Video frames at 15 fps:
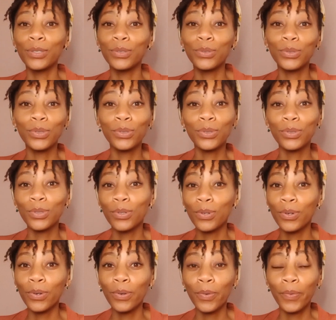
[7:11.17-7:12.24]
Do you
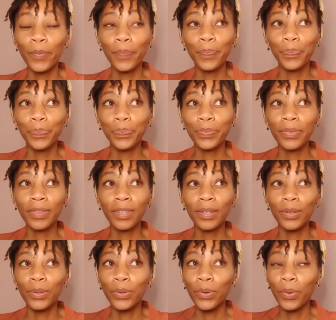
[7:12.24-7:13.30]

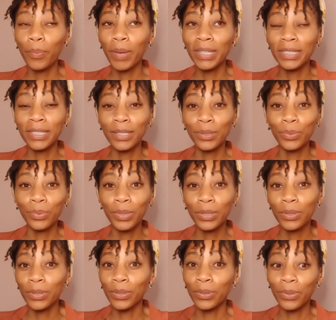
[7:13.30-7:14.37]
know my
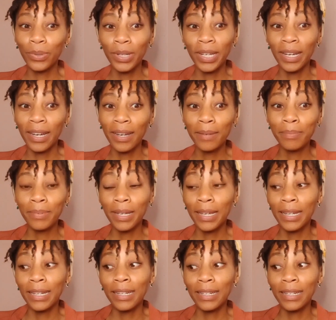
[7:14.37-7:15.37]
situation growing up? And